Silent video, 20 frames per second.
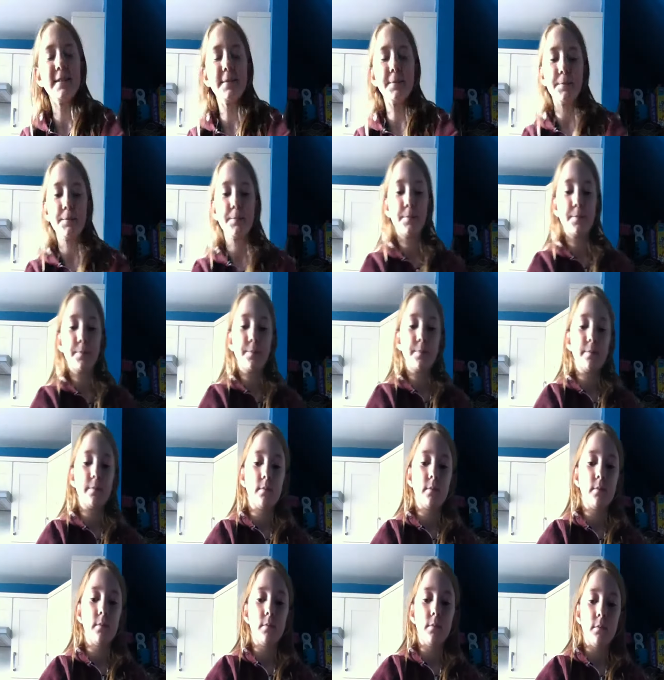
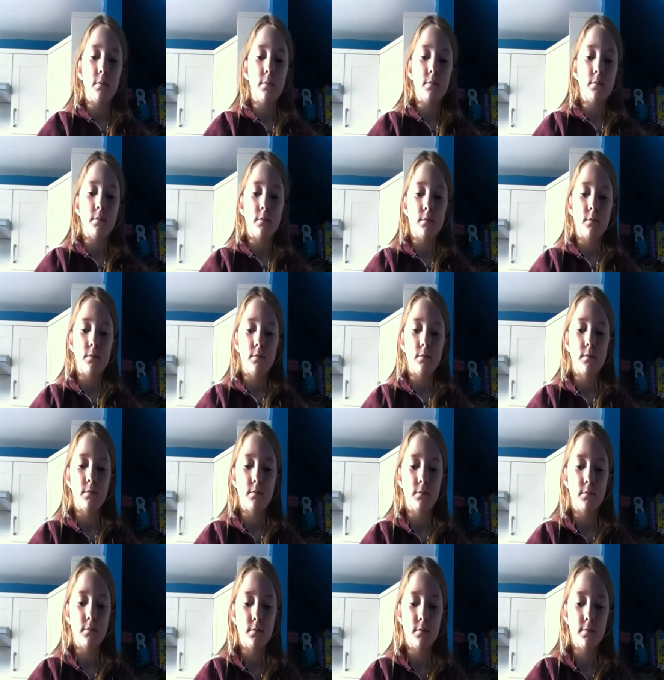
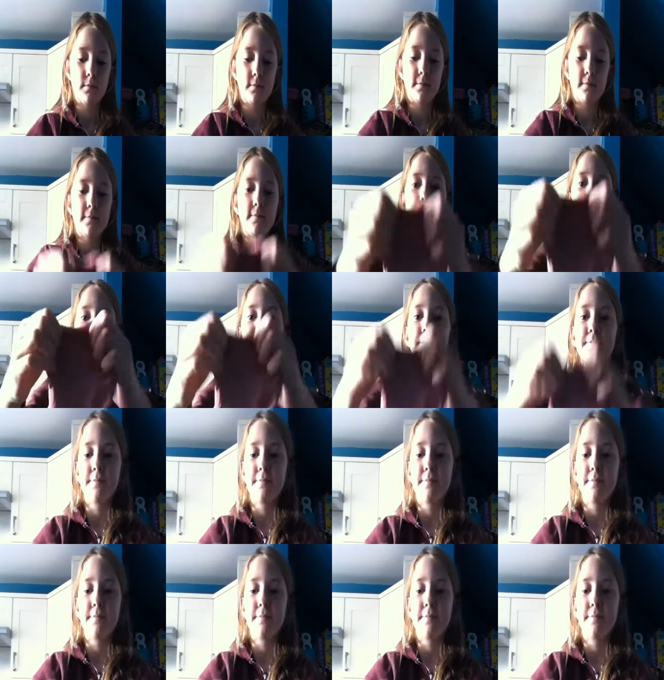(silence)